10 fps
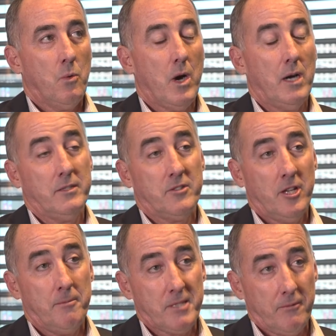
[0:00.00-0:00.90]
Well, in
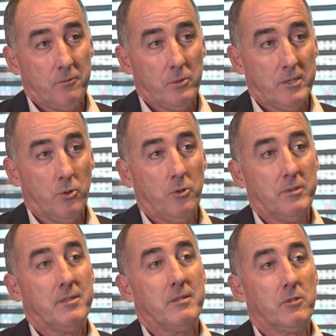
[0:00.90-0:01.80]
terms of
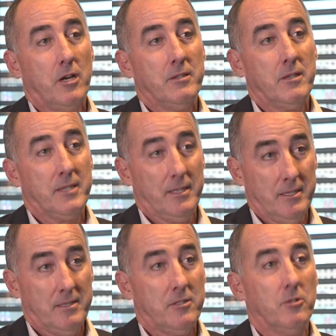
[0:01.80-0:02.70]
resource growth, I think
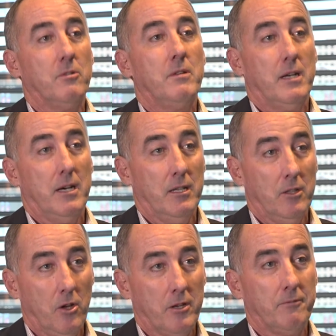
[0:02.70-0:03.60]
there's still a
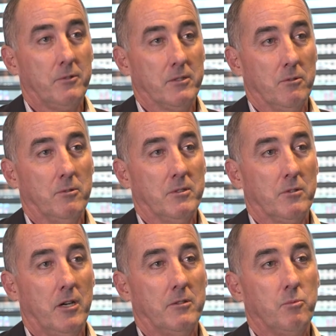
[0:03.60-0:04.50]
lot of resource
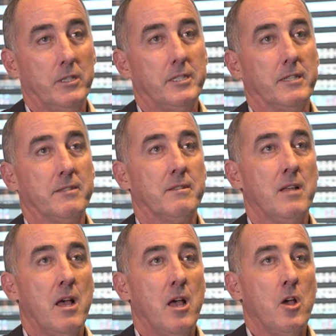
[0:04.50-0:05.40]
growth. We're just,
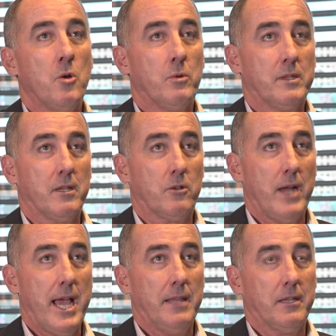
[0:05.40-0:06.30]
with the
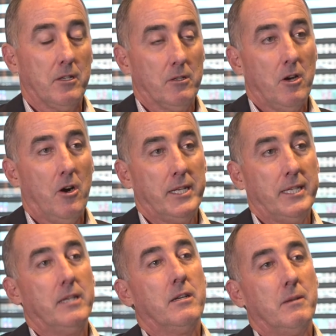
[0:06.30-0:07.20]
ground, the
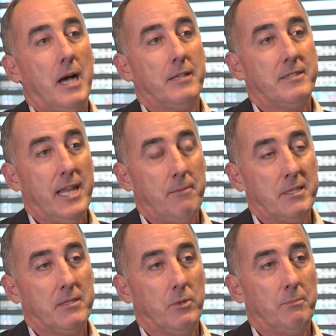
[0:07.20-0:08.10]
Kukini
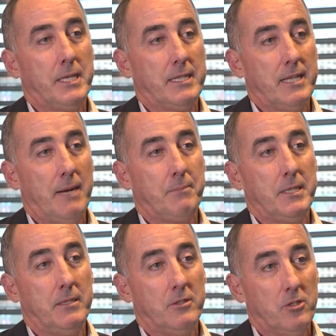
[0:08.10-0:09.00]
tenements that we picked up
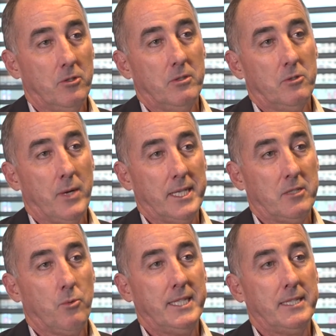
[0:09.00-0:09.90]
in
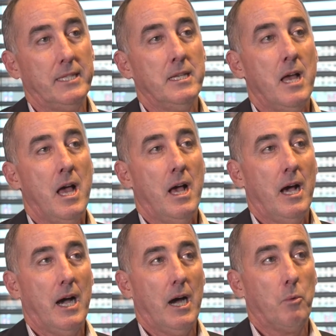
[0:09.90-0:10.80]
2020,
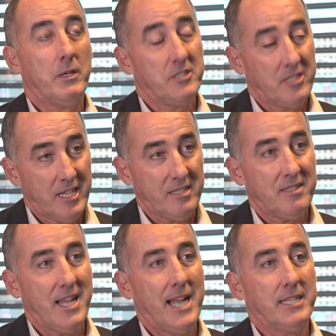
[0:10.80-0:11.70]
we're just
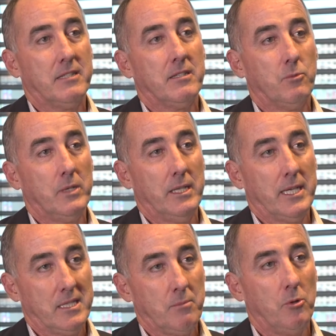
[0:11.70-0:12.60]
starting to really
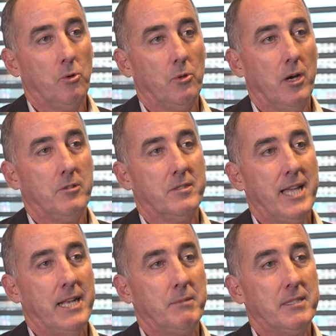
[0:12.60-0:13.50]
explore those
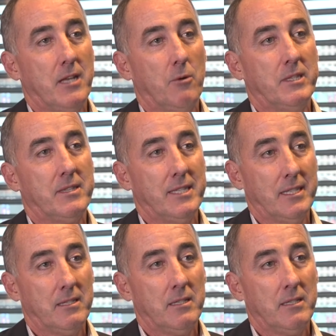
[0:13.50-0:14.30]
tenements. So we think